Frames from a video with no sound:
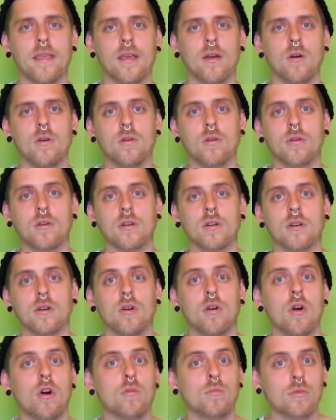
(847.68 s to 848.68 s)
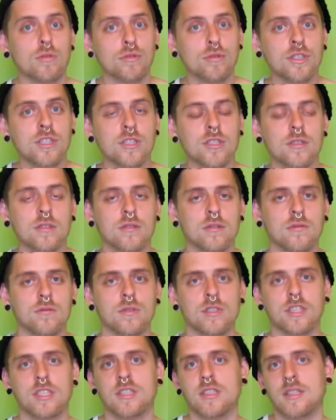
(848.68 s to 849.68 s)
or komuś,
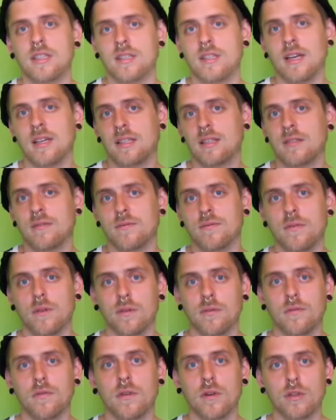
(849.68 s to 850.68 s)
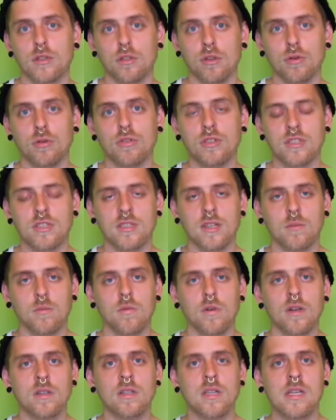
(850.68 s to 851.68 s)
which is the dative of ktoś,
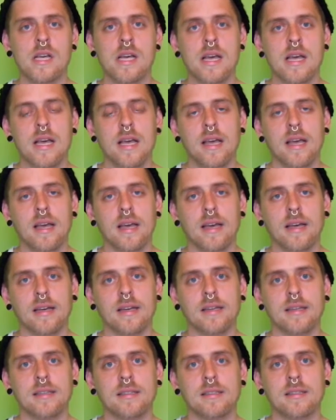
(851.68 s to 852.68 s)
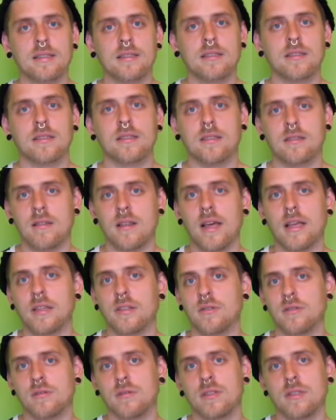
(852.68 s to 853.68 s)
someone, and then
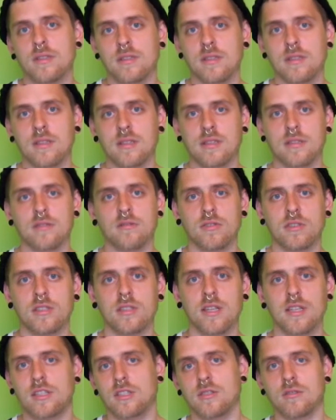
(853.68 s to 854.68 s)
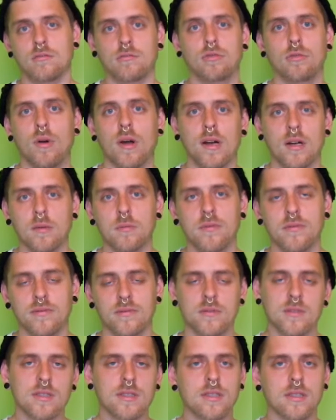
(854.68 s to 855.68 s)
you'll see the translation, to help,
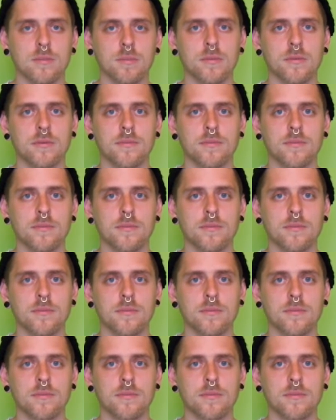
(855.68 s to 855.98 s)
for example.